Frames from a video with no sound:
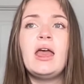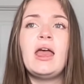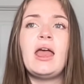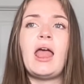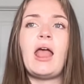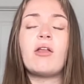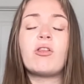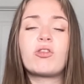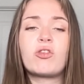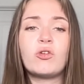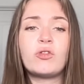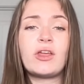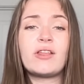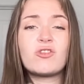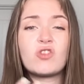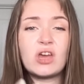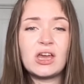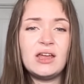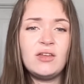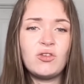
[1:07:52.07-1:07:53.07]
and so that
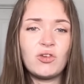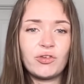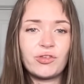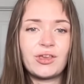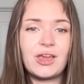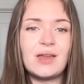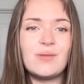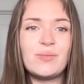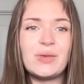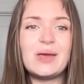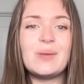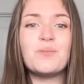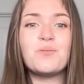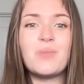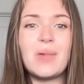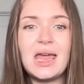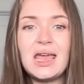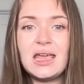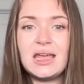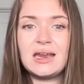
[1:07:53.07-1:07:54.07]
changes can be
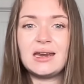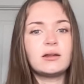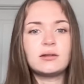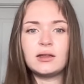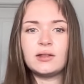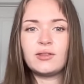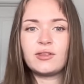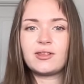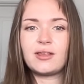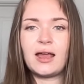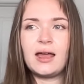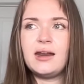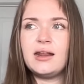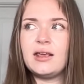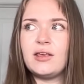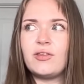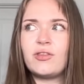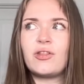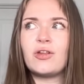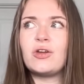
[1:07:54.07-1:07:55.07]
made. Lynn said,
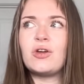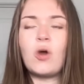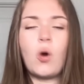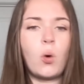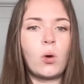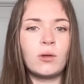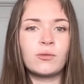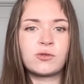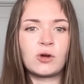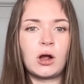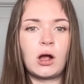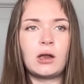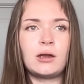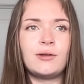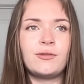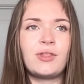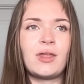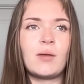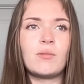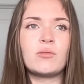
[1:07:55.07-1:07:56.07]
is the goal for all of
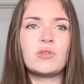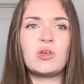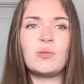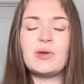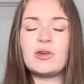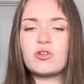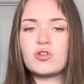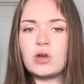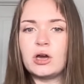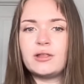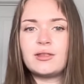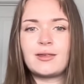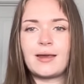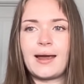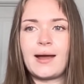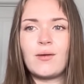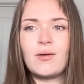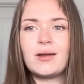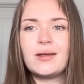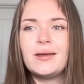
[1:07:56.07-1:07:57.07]
them to be shut
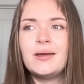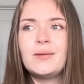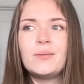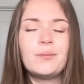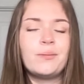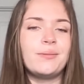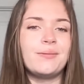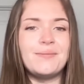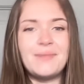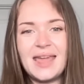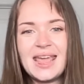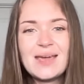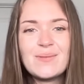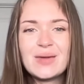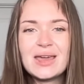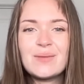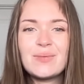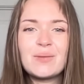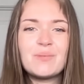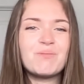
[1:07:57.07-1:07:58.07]
down? Maybe,
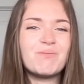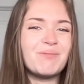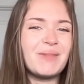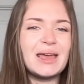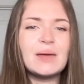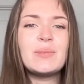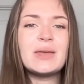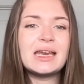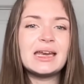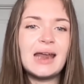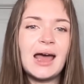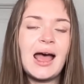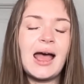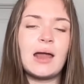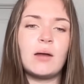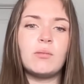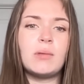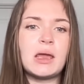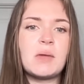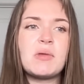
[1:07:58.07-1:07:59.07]
but maybe
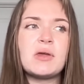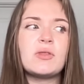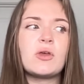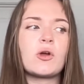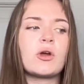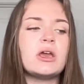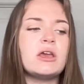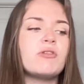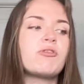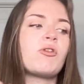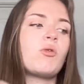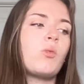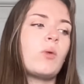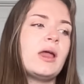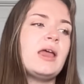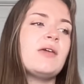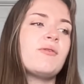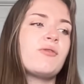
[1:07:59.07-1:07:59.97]
not. Maybe there is a way